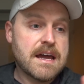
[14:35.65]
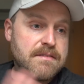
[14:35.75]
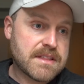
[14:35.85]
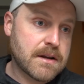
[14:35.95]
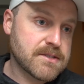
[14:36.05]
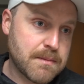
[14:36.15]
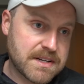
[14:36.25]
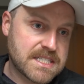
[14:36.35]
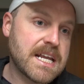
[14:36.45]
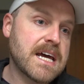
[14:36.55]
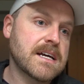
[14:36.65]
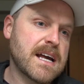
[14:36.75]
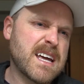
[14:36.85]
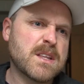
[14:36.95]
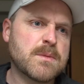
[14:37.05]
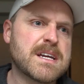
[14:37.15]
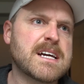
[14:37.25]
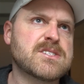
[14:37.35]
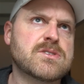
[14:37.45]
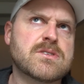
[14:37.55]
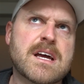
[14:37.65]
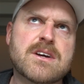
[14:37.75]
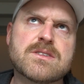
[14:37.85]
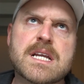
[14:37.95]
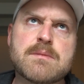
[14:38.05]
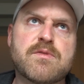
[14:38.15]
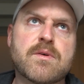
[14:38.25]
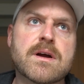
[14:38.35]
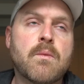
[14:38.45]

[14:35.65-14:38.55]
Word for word: everything I was talking about today and a little bit yesterday or the day before.